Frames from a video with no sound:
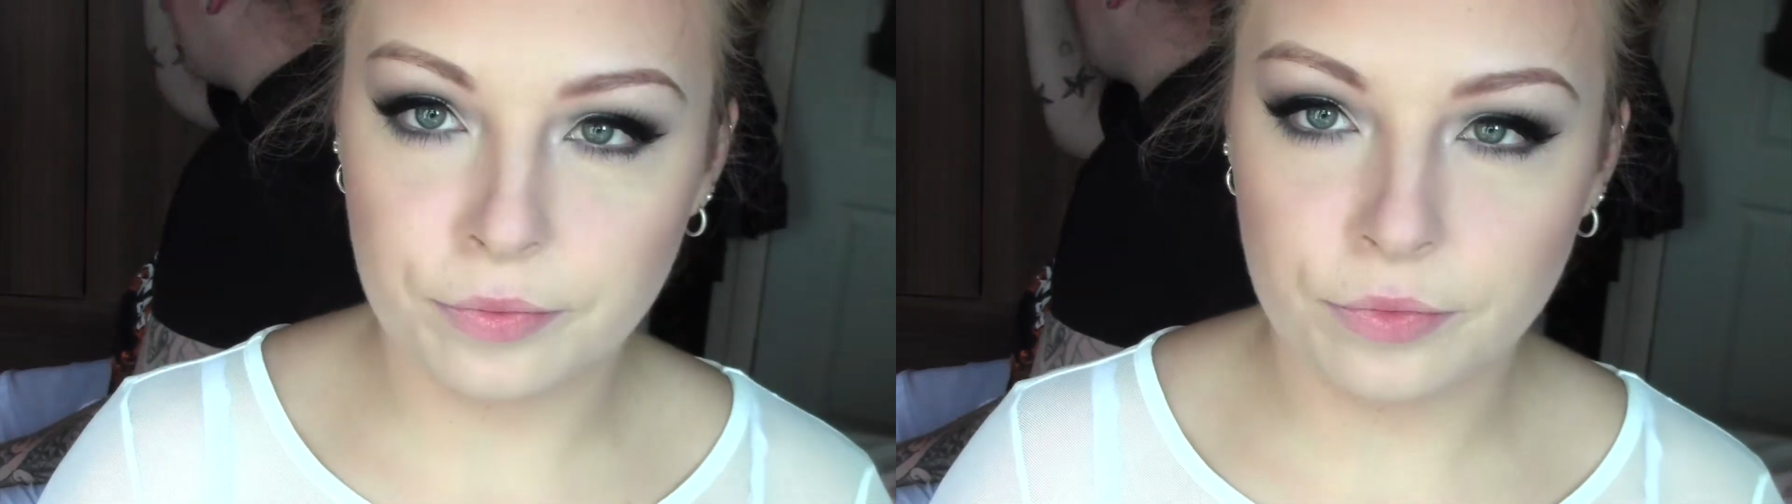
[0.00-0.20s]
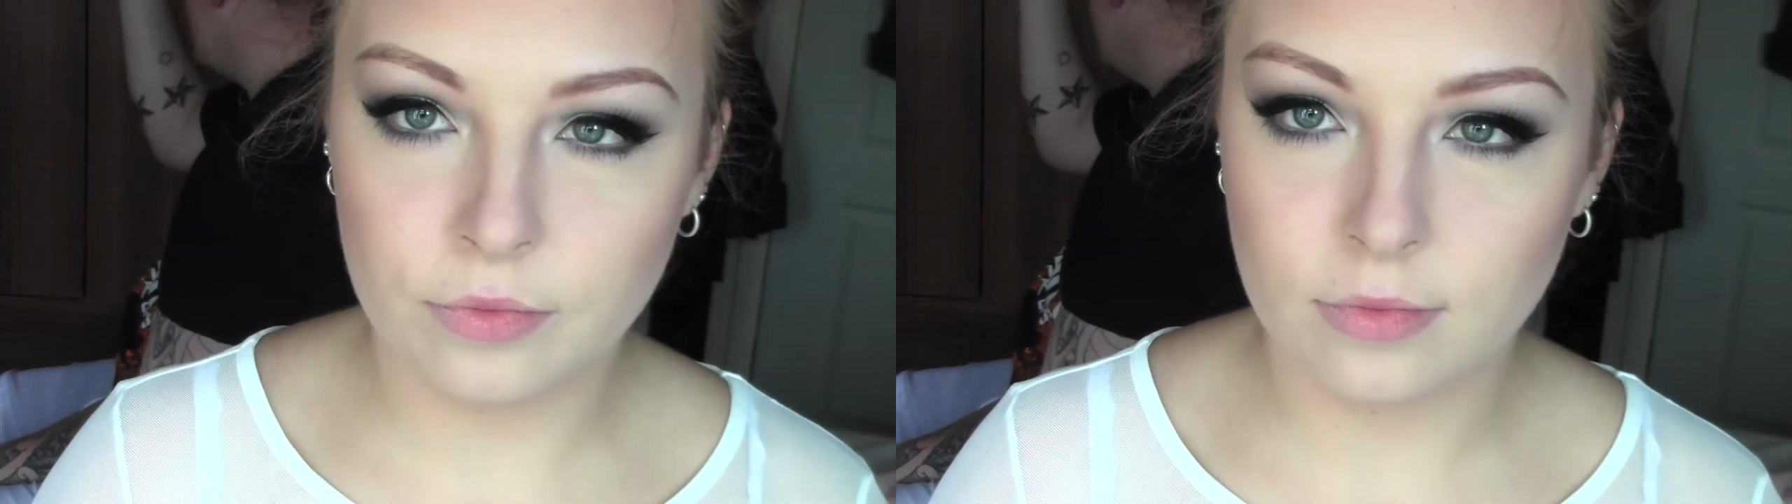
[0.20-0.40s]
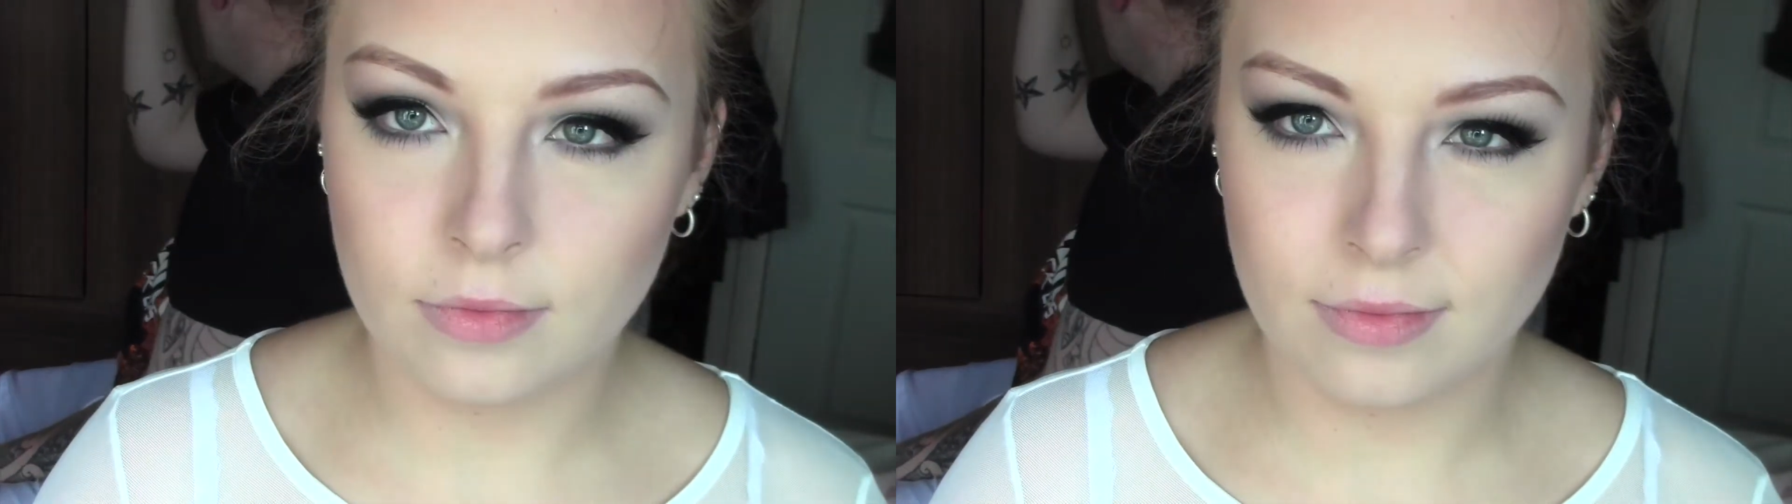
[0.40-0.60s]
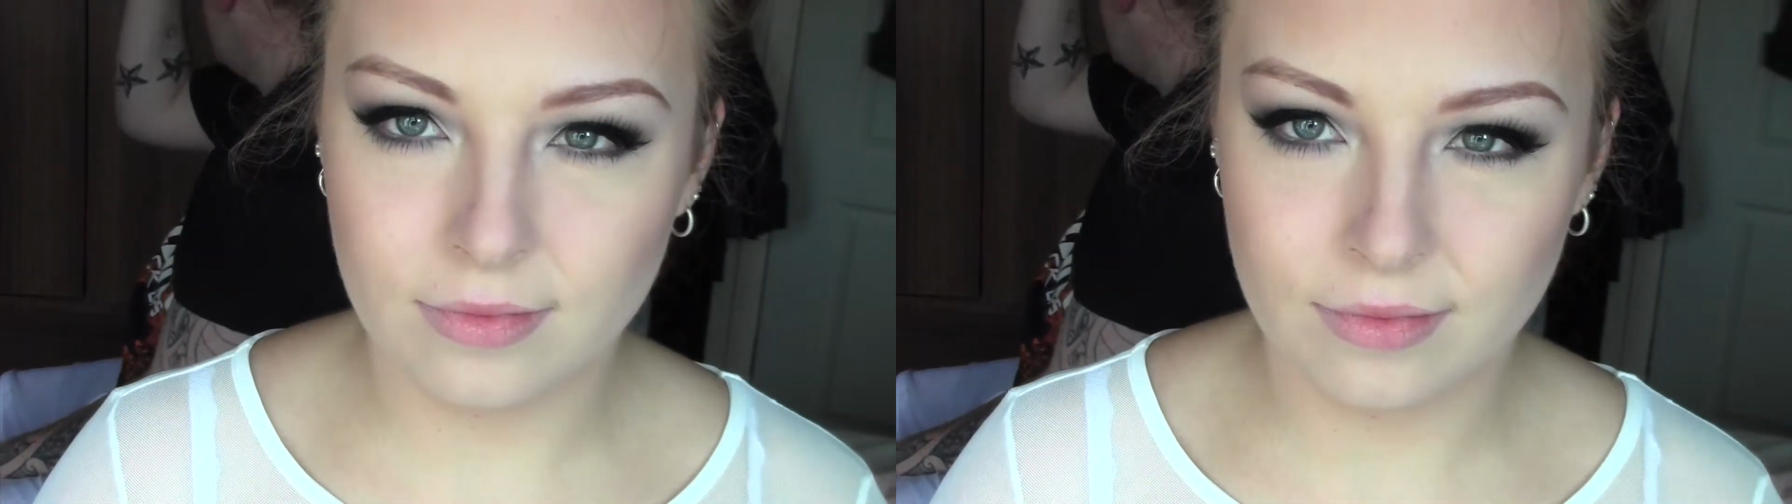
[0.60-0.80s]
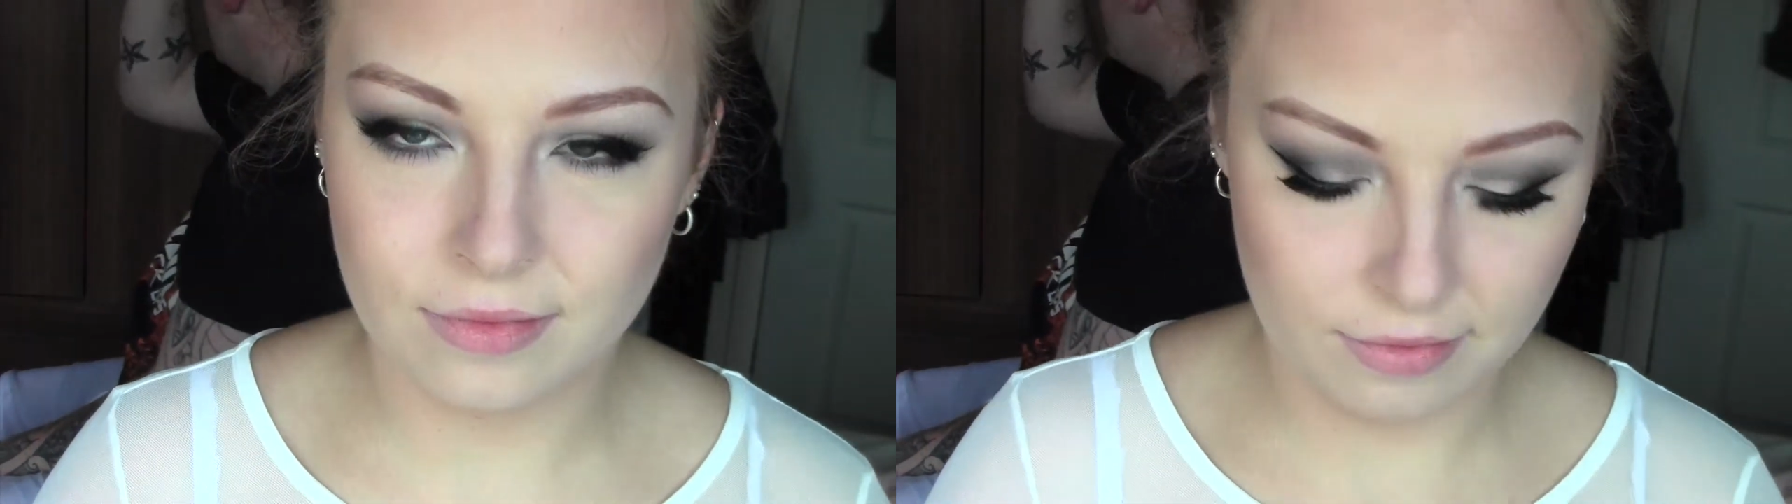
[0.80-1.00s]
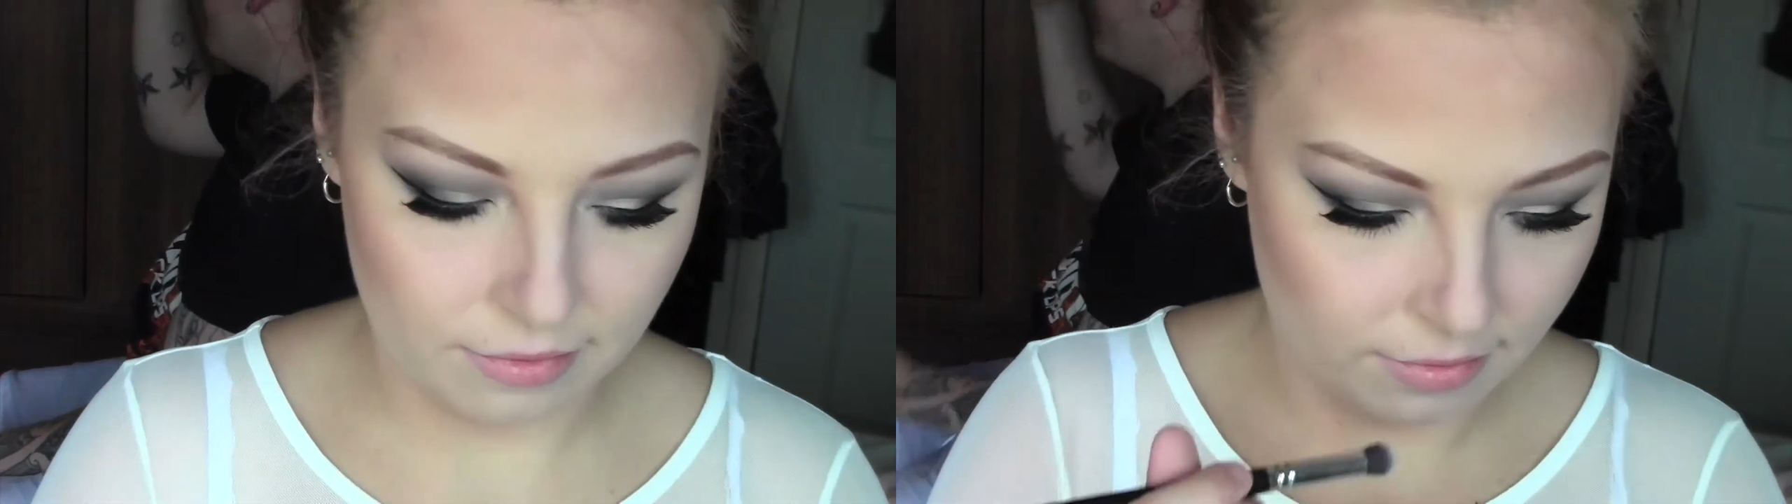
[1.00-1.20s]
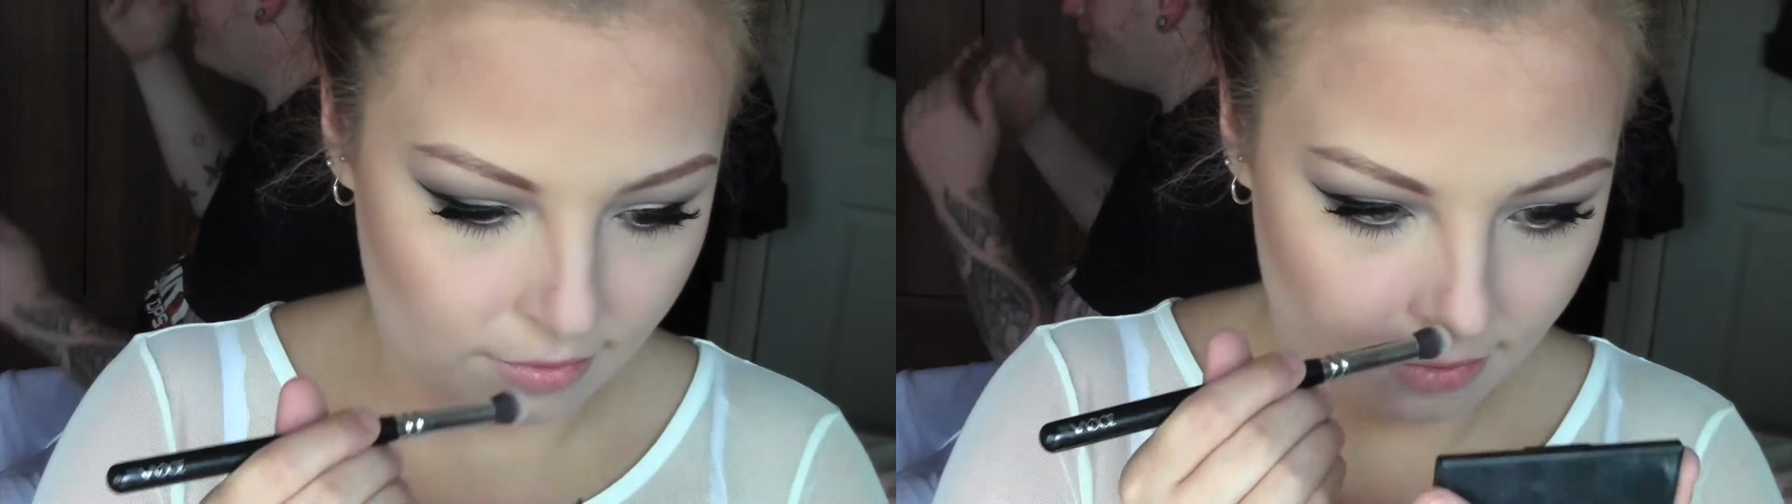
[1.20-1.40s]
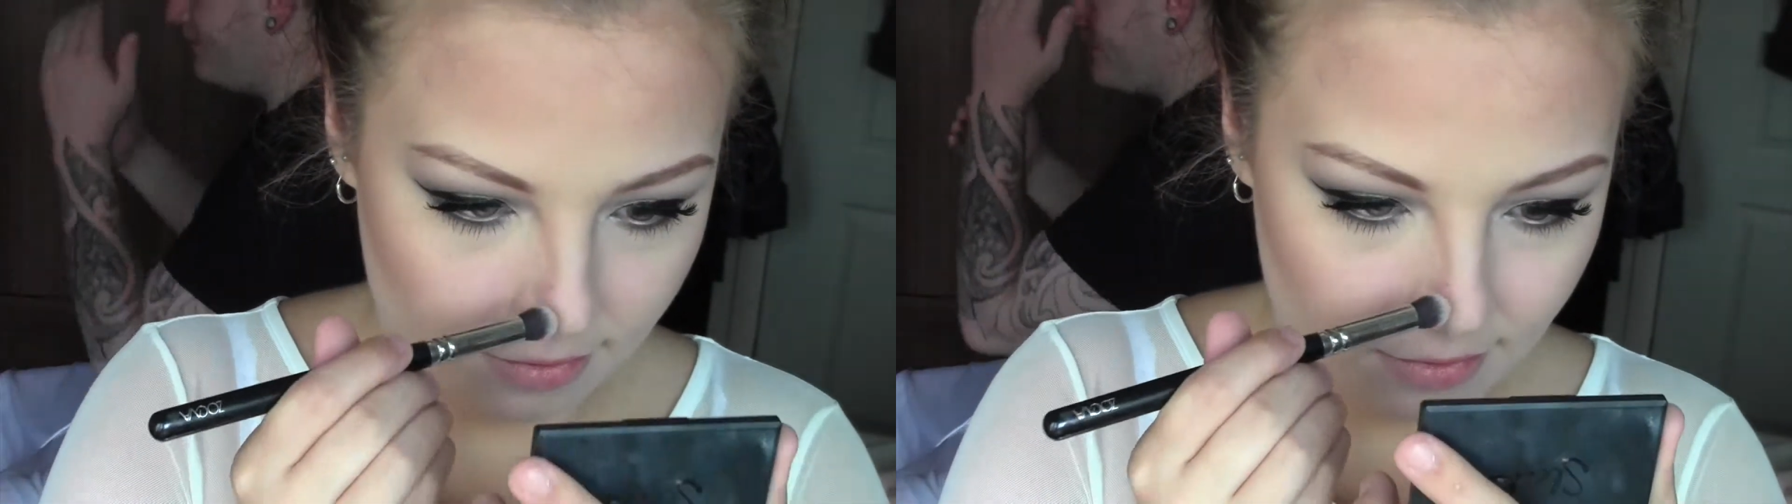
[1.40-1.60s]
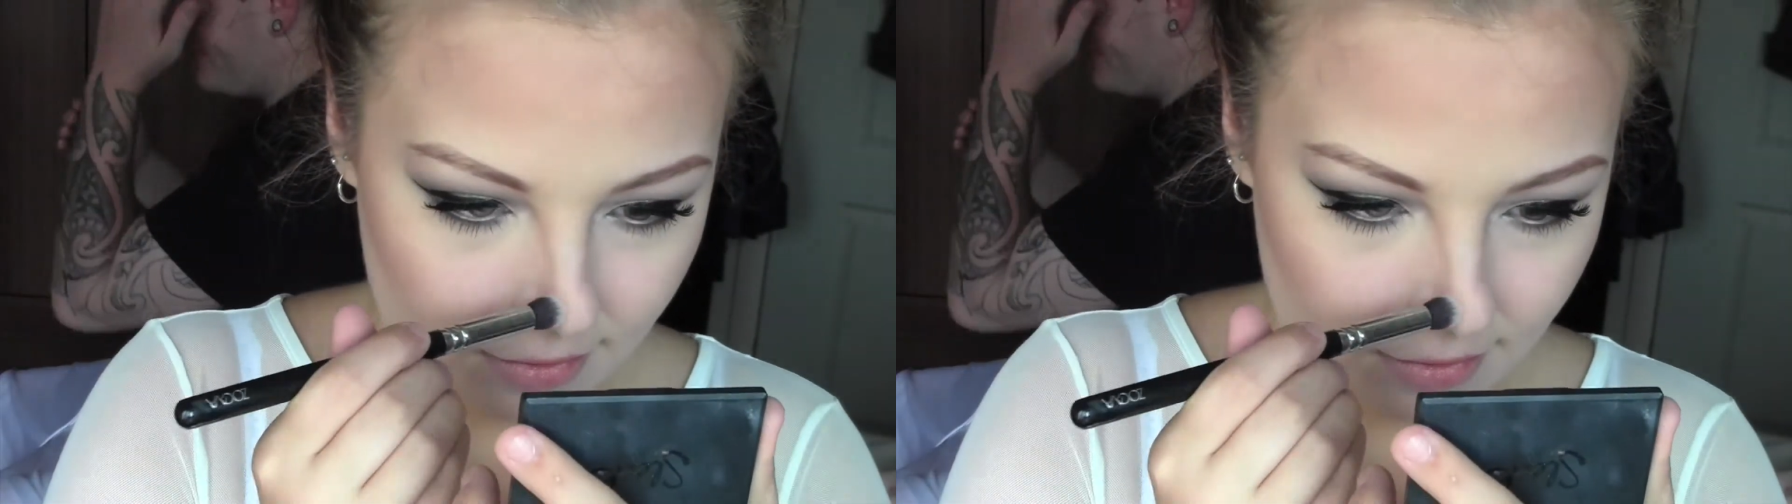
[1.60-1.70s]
wearing it, and really buff it in,